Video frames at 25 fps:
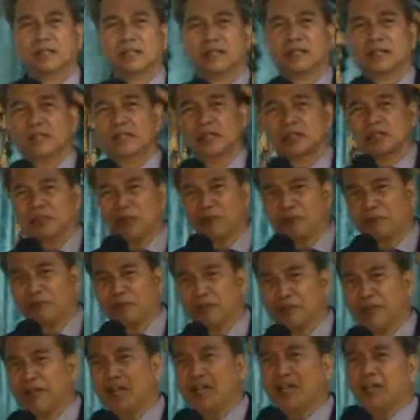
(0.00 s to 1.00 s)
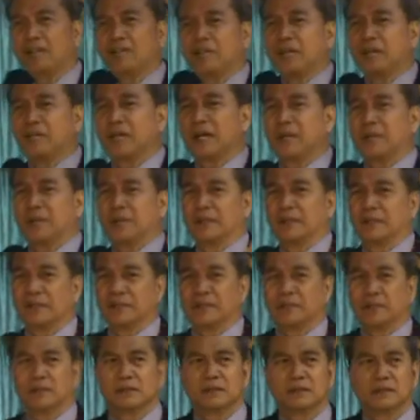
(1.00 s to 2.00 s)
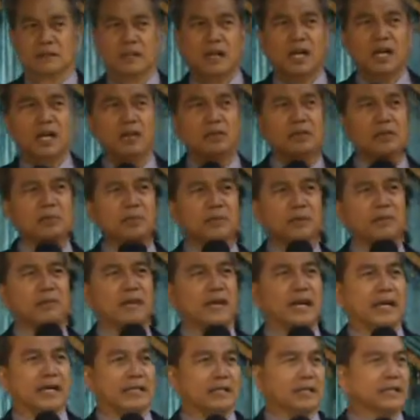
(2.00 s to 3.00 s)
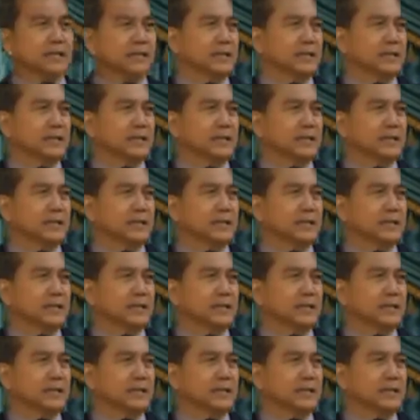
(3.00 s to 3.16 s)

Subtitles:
It's all free from heaven. God will provide.